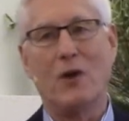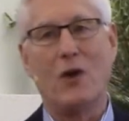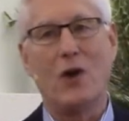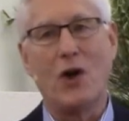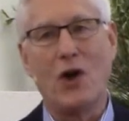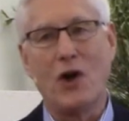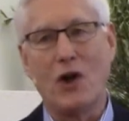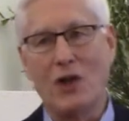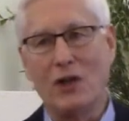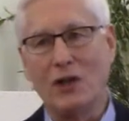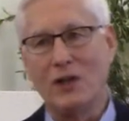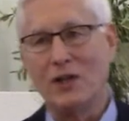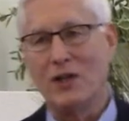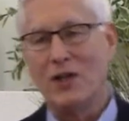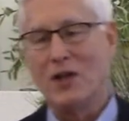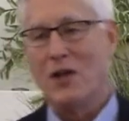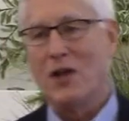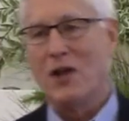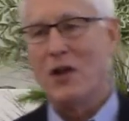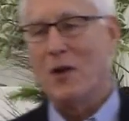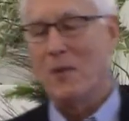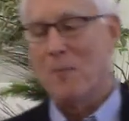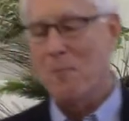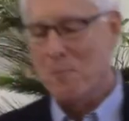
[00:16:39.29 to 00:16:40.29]
all
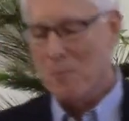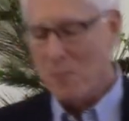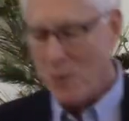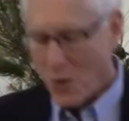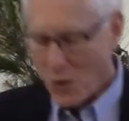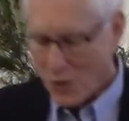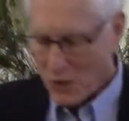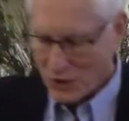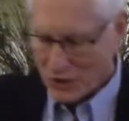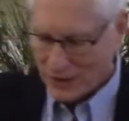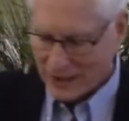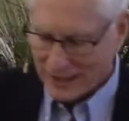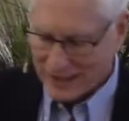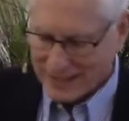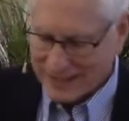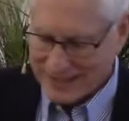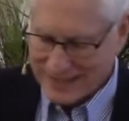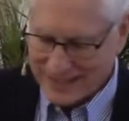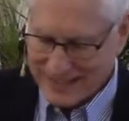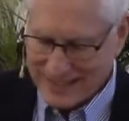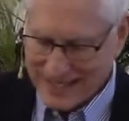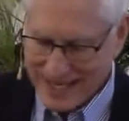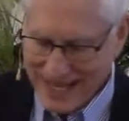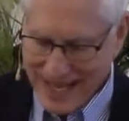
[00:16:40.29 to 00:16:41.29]

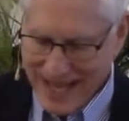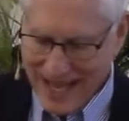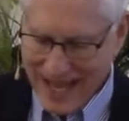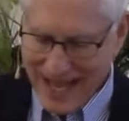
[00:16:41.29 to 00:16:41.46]
moralists.